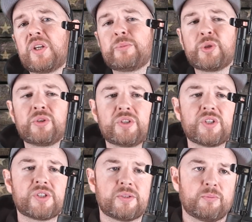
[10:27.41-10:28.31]
I'm shooting
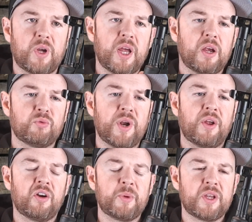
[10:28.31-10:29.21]
just some Red
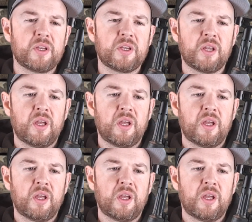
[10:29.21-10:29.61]
Army